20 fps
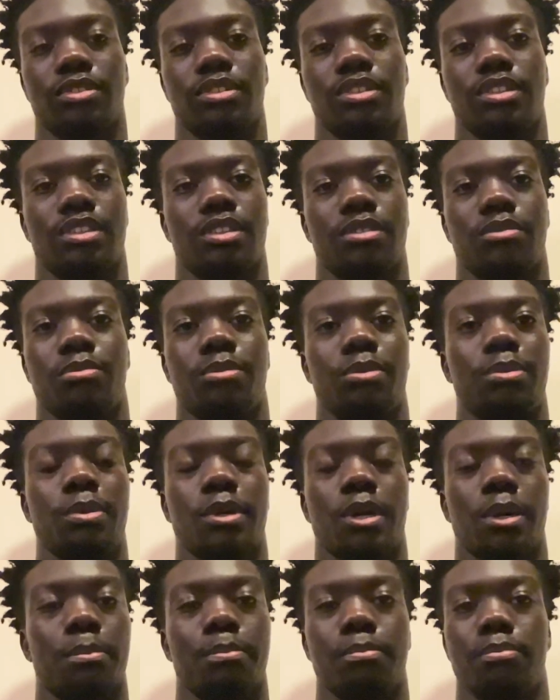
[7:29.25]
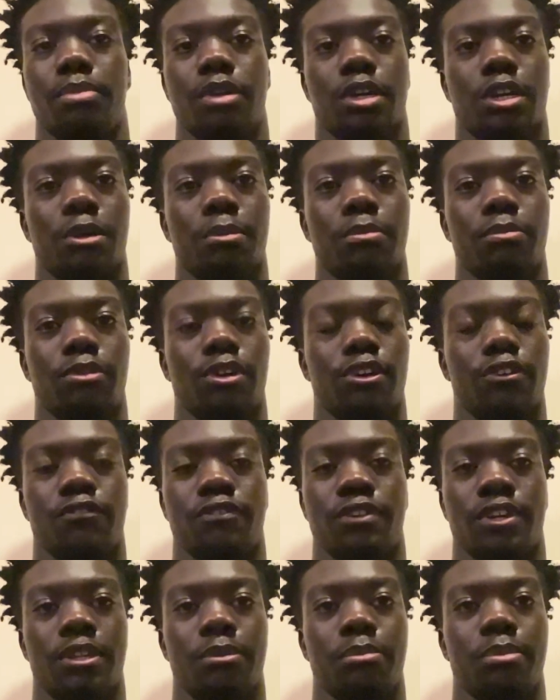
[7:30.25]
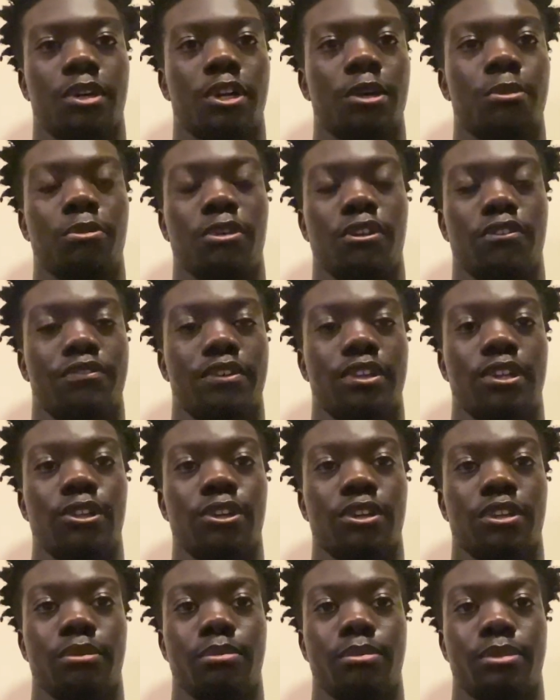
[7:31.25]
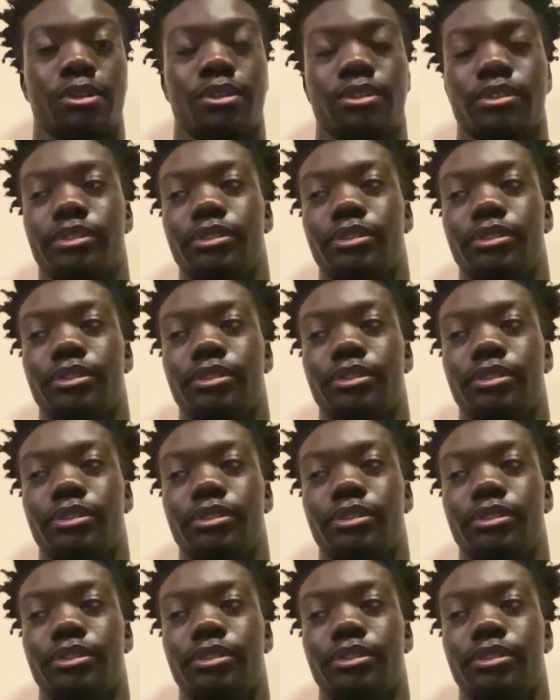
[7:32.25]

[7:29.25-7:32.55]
and become well fed looking, bro.